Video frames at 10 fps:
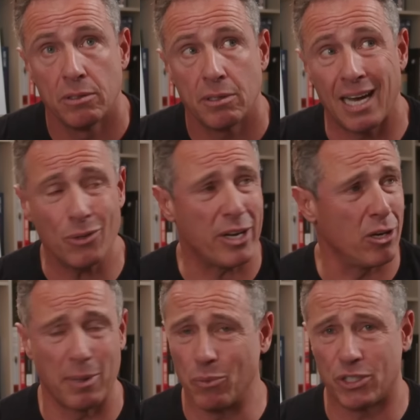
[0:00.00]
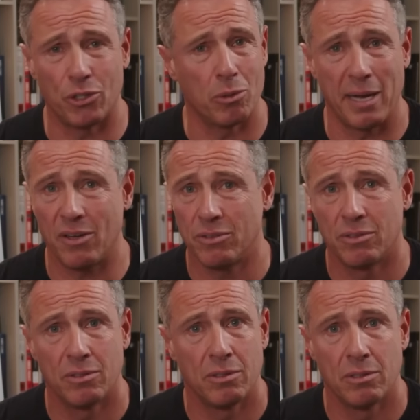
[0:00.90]
I don't care about what you're about.
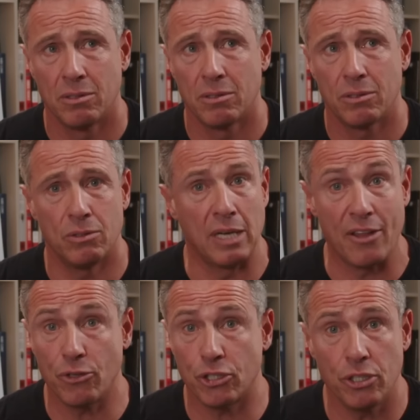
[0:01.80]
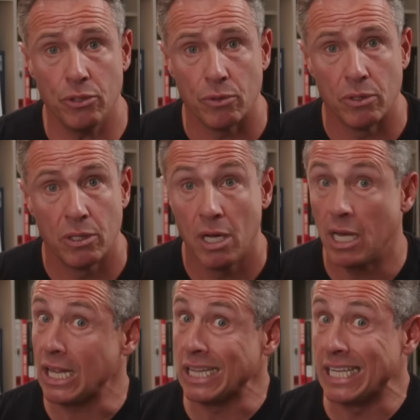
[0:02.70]
Neither should you.
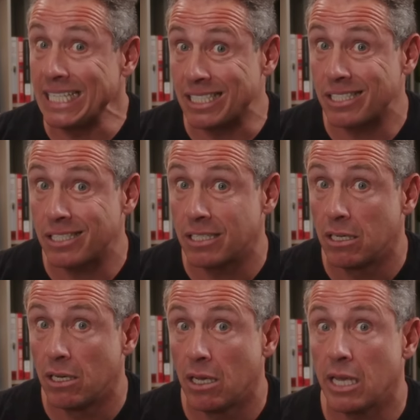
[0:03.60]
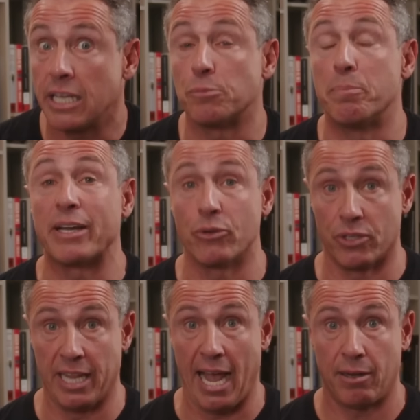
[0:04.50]
This is bigger
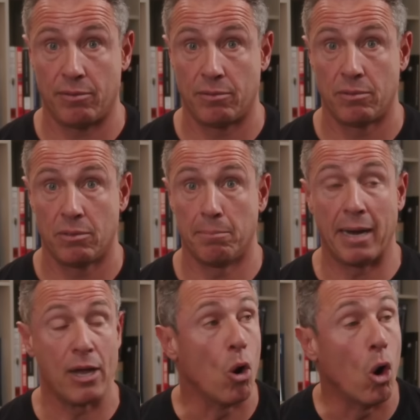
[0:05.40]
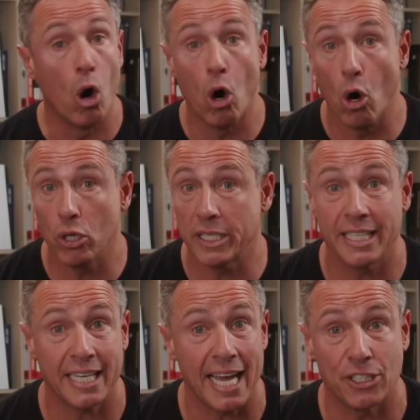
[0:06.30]
than that. By all
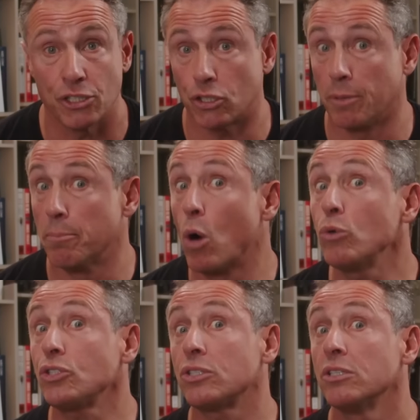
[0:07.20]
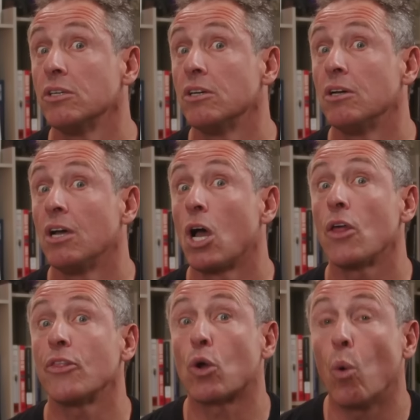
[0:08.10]
indications, the most,
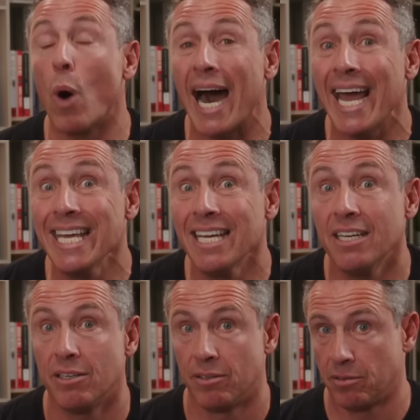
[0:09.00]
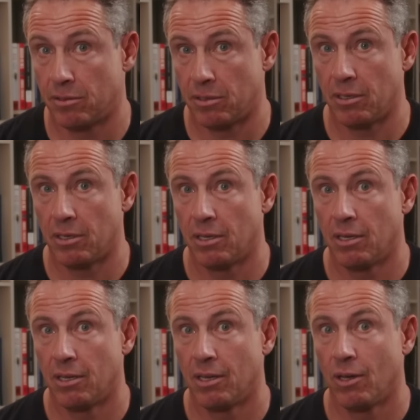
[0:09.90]
the quiet.
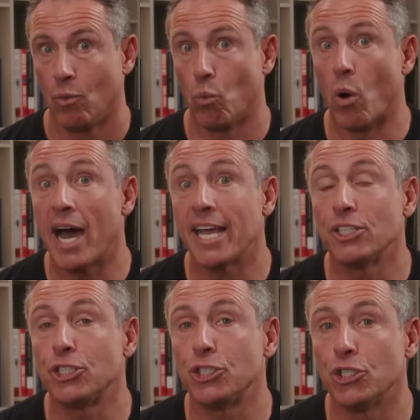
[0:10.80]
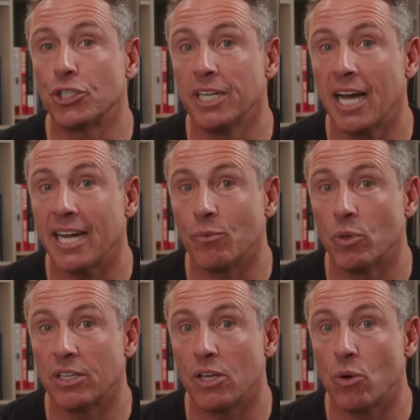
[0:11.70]
Why is Suge Knight
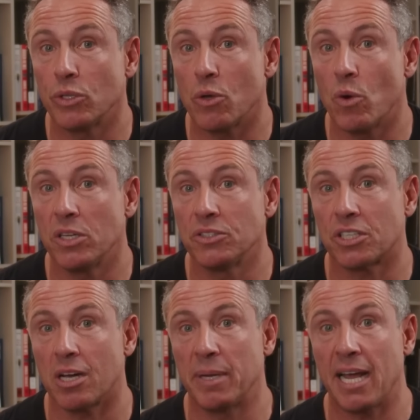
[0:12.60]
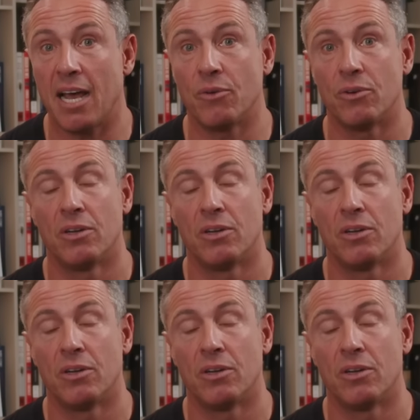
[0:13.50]
one of the only ones coming out?